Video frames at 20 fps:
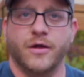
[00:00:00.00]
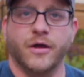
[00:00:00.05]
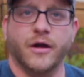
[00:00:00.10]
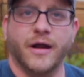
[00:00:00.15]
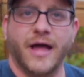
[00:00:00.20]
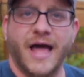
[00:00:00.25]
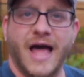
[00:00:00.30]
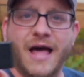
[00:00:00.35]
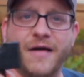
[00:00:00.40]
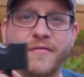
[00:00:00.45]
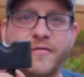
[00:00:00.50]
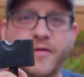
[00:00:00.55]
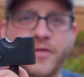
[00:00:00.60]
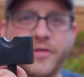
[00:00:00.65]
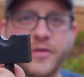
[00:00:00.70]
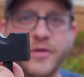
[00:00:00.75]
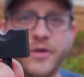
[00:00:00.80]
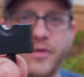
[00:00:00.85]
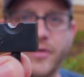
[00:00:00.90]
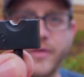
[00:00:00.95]
you're gonna have a
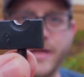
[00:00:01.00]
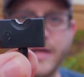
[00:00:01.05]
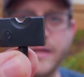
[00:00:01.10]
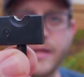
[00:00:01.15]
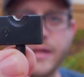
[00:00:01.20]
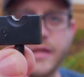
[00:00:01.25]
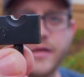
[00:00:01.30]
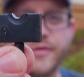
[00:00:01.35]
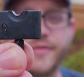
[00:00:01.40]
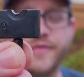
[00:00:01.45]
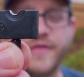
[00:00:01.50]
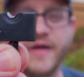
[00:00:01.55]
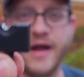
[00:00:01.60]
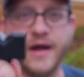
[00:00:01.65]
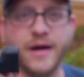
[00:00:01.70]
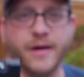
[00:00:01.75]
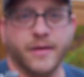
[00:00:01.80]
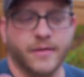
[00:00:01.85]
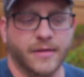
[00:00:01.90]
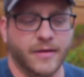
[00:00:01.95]
little insert
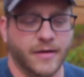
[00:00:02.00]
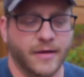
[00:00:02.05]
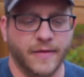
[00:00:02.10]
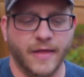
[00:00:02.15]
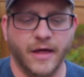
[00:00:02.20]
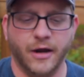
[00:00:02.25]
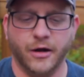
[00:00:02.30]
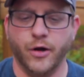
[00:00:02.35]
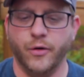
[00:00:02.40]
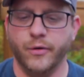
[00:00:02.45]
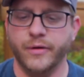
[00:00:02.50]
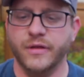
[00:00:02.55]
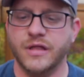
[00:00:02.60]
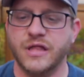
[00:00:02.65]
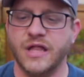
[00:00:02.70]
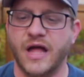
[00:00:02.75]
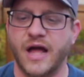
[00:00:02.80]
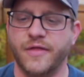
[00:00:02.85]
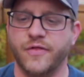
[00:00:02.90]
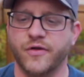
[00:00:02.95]
there that'll go
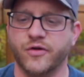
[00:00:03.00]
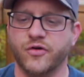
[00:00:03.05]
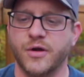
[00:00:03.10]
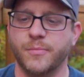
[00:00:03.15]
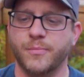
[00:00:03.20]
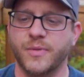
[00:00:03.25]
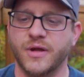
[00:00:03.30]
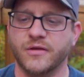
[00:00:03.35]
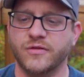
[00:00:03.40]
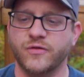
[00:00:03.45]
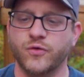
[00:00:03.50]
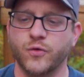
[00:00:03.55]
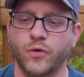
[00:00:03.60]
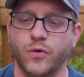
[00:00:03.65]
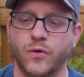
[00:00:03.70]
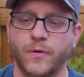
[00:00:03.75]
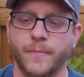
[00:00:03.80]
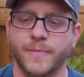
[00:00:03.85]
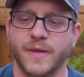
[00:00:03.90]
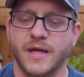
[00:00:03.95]
inside the crimping
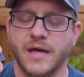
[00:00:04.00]
tool,